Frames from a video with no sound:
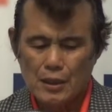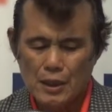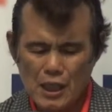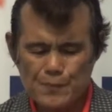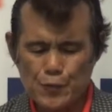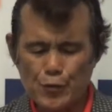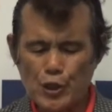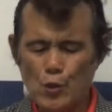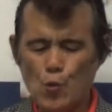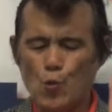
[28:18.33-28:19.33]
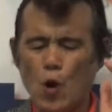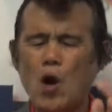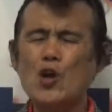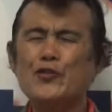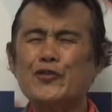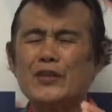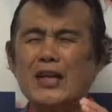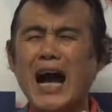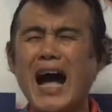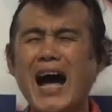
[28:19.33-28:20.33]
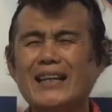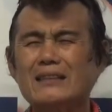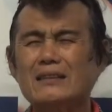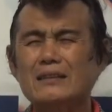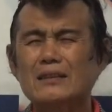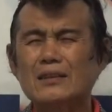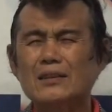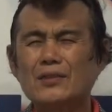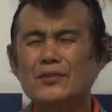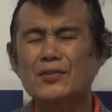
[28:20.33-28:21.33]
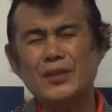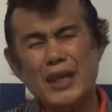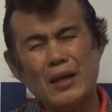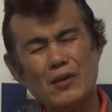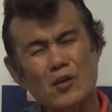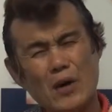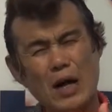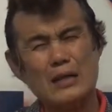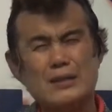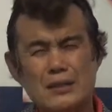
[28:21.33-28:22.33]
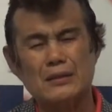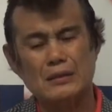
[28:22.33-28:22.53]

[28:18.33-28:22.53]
If we want God to care of us,